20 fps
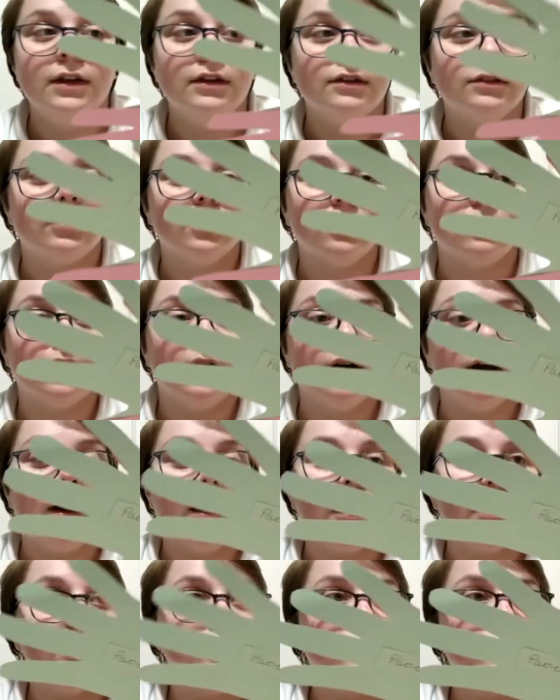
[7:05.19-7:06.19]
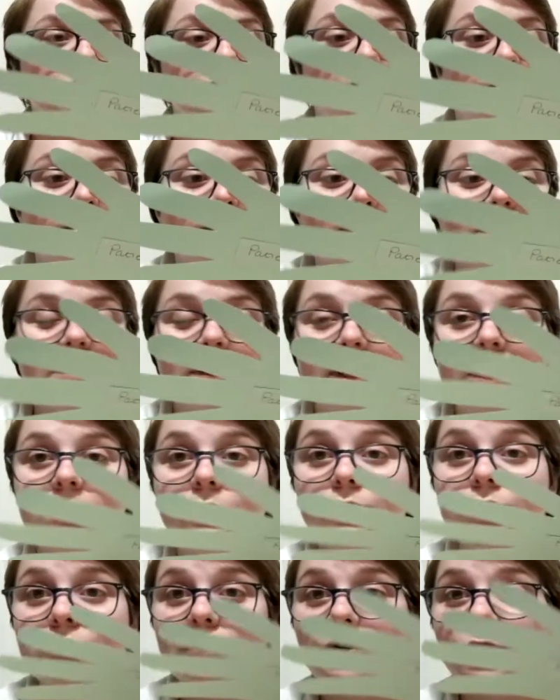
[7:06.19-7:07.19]
So I look forward to seeing
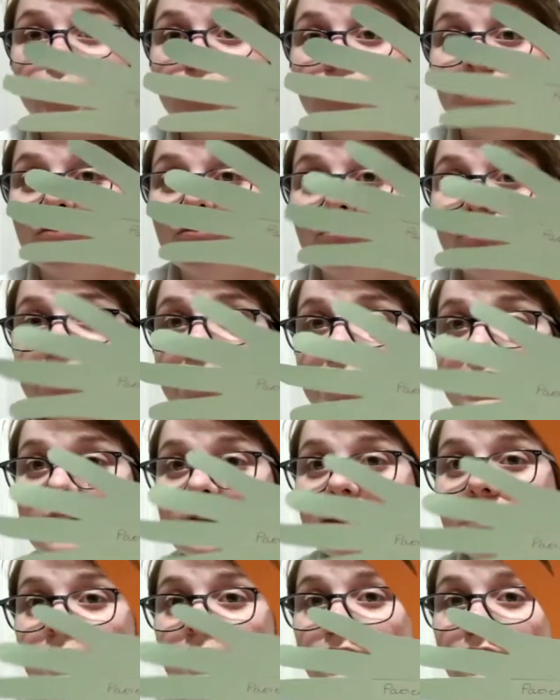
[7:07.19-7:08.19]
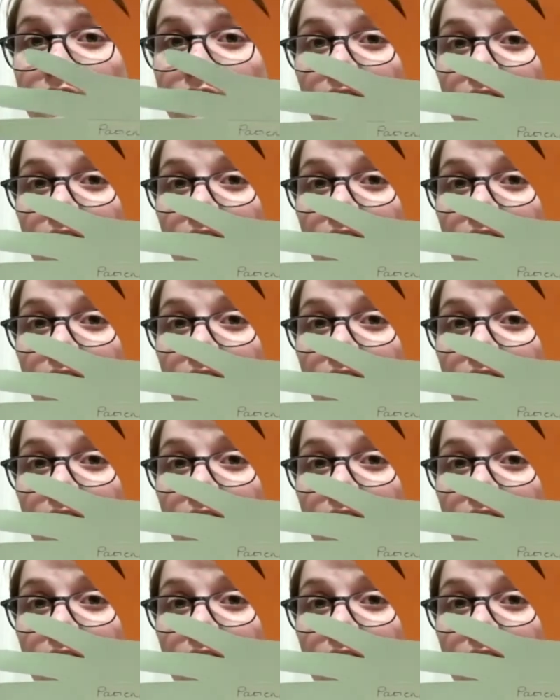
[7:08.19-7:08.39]
all your wreaths